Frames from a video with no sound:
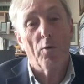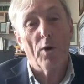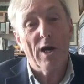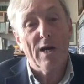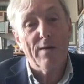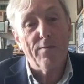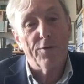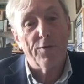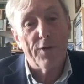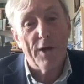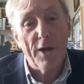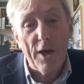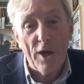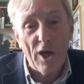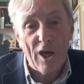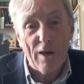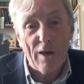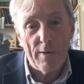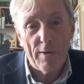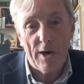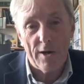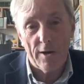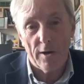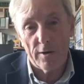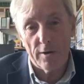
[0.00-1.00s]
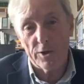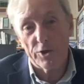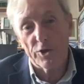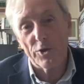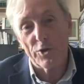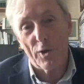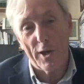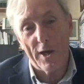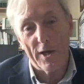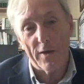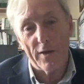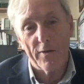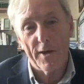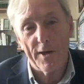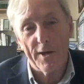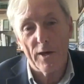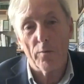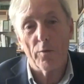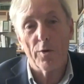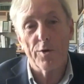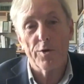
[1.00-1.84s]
way of thinking about an issue like that.